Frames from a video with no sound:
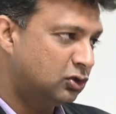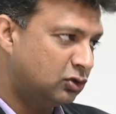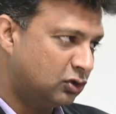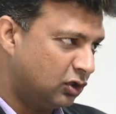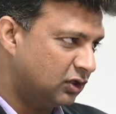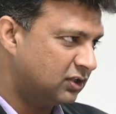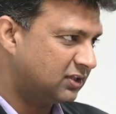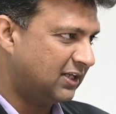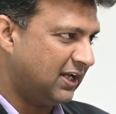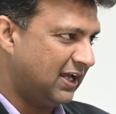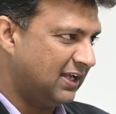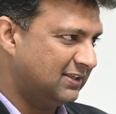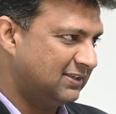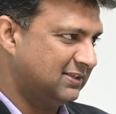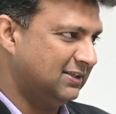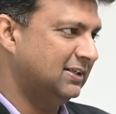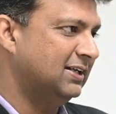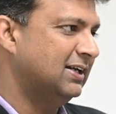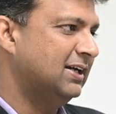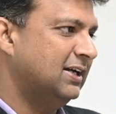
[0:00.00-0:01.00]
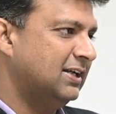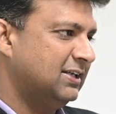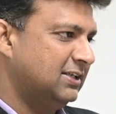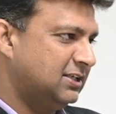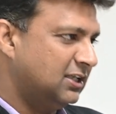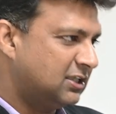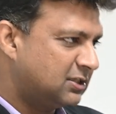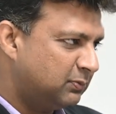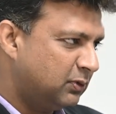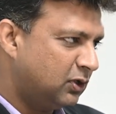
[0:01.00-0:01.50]
to cause cancer.
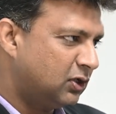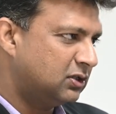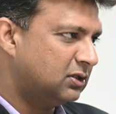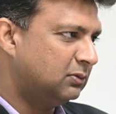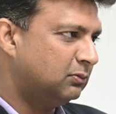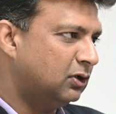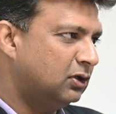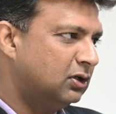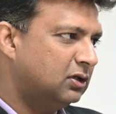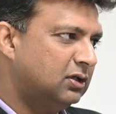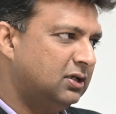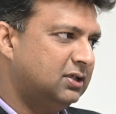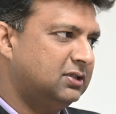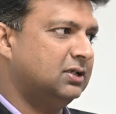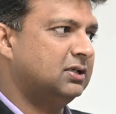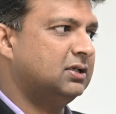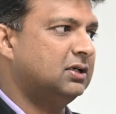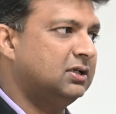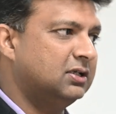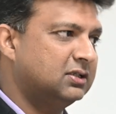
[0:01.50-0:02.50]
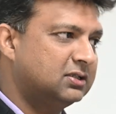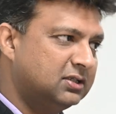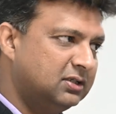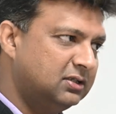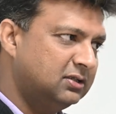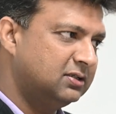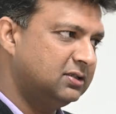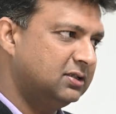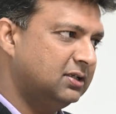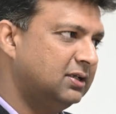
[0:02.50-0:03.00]
Just because a molecule is a
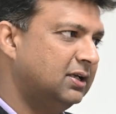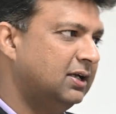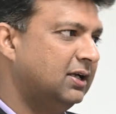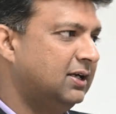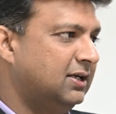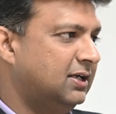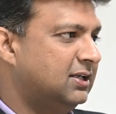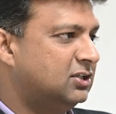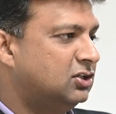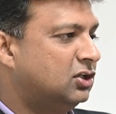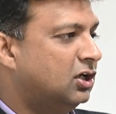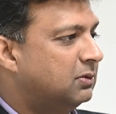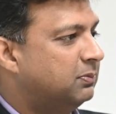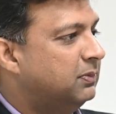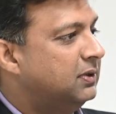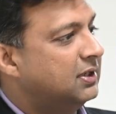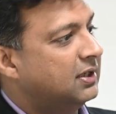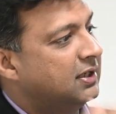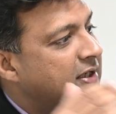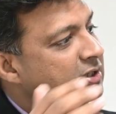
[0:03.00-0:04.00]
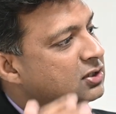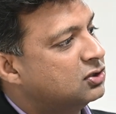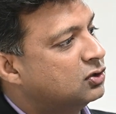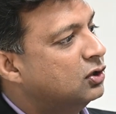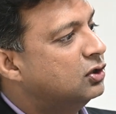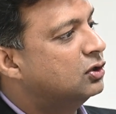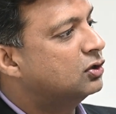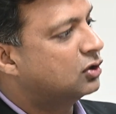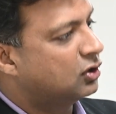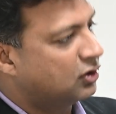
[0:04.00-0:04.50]
carcinogen does not mean that it is
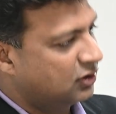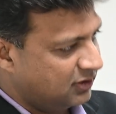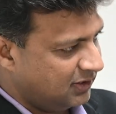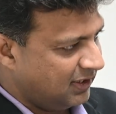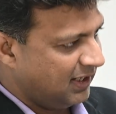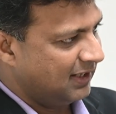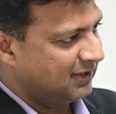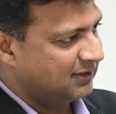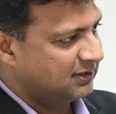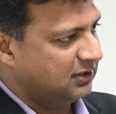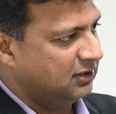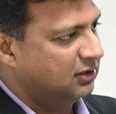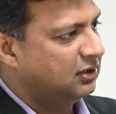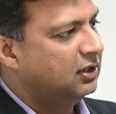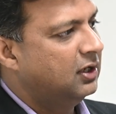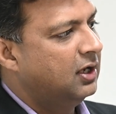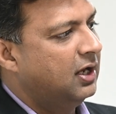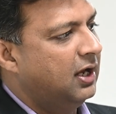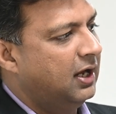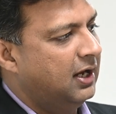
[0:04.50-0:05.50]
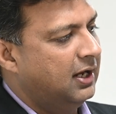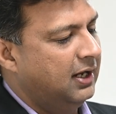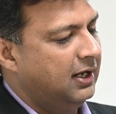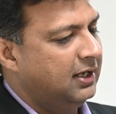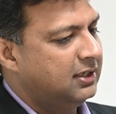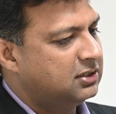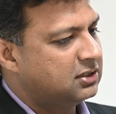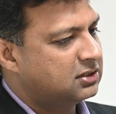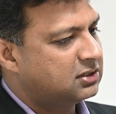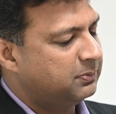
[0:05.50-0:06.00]
going to cause cancer.
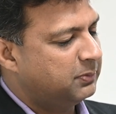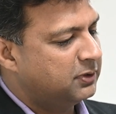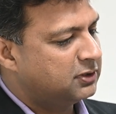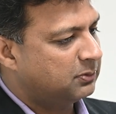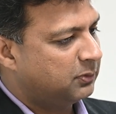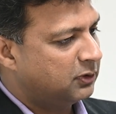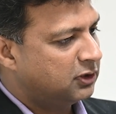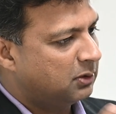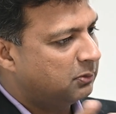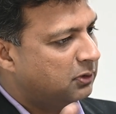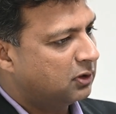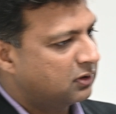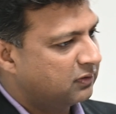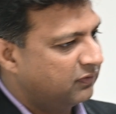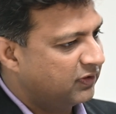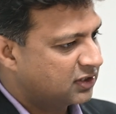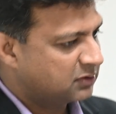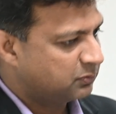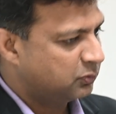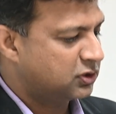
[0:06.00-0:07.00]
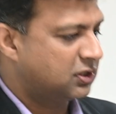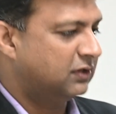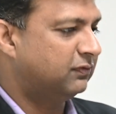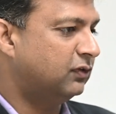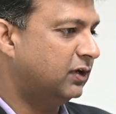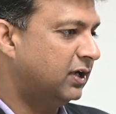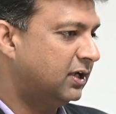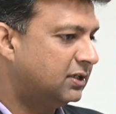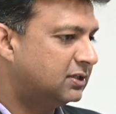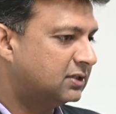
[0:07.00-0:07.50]
It just depends upon the amount of exposure.
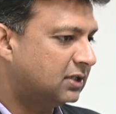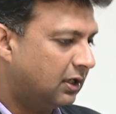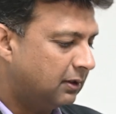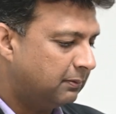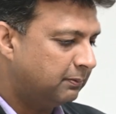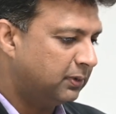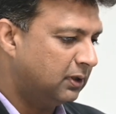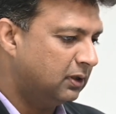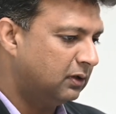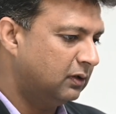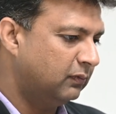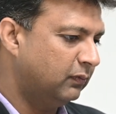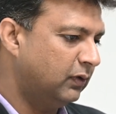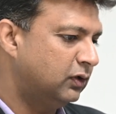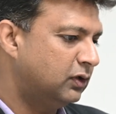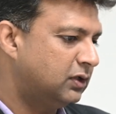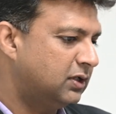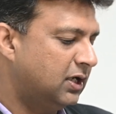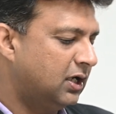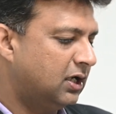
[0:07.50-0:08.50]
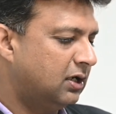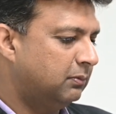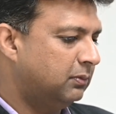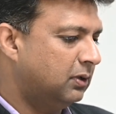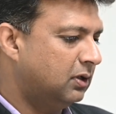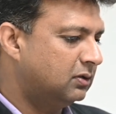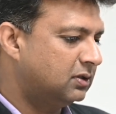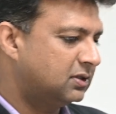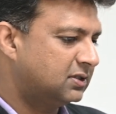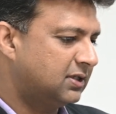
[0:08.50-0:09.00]
For example, when you take
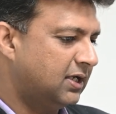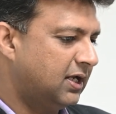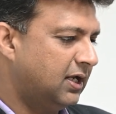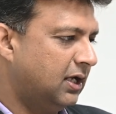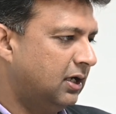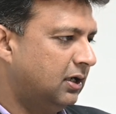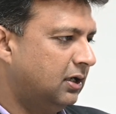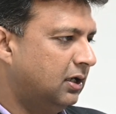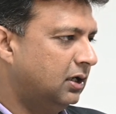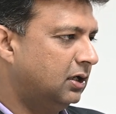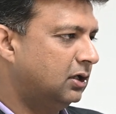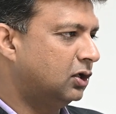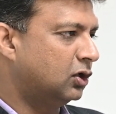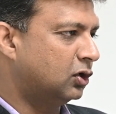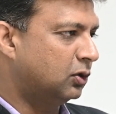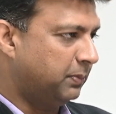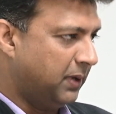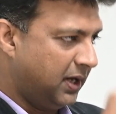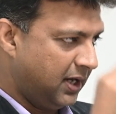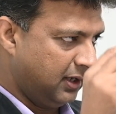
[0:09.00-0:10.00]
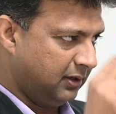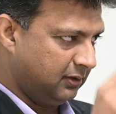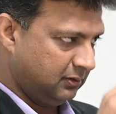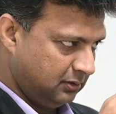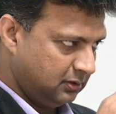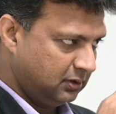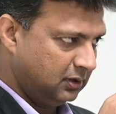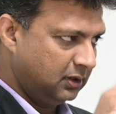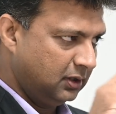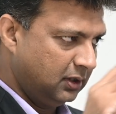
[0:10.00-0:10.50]
about, say, a group A,
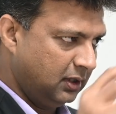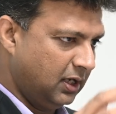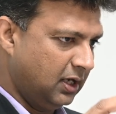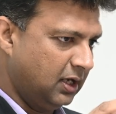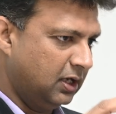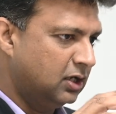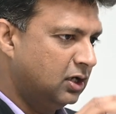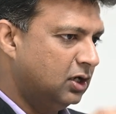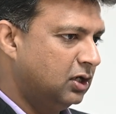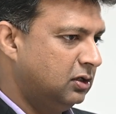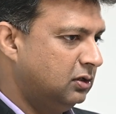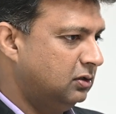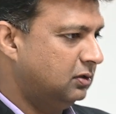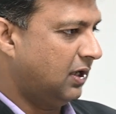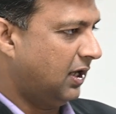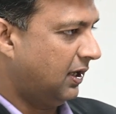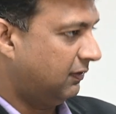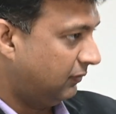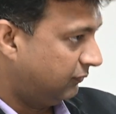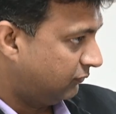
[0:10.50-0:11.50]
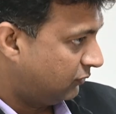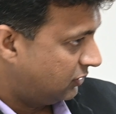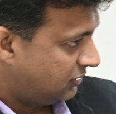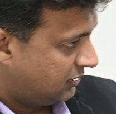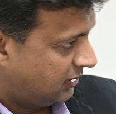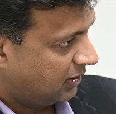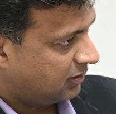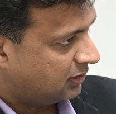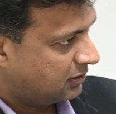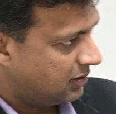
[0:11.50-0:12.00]
you have, of course,
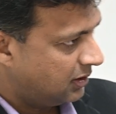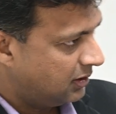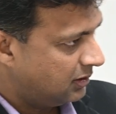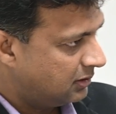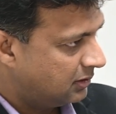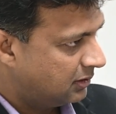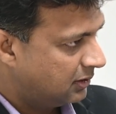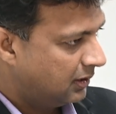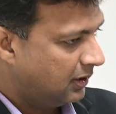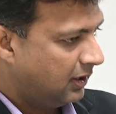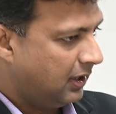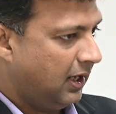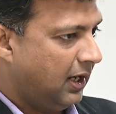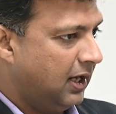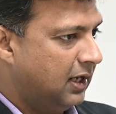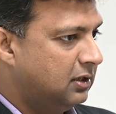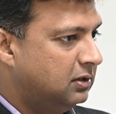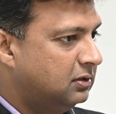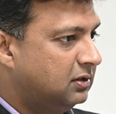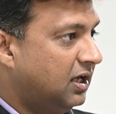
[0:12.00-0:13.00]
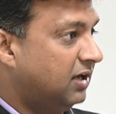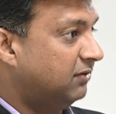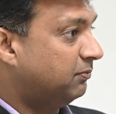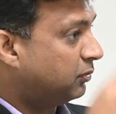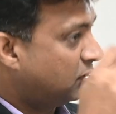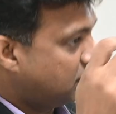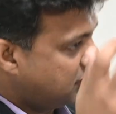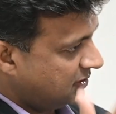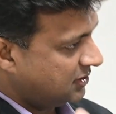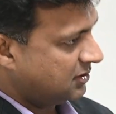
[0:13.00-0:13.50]
nicotine and you have
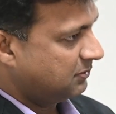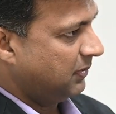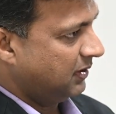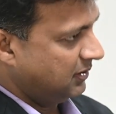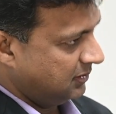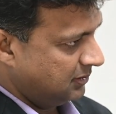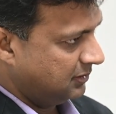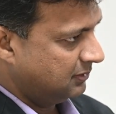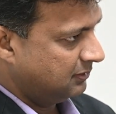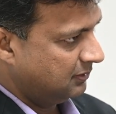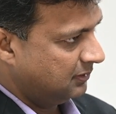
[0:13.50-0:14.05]
processed meat.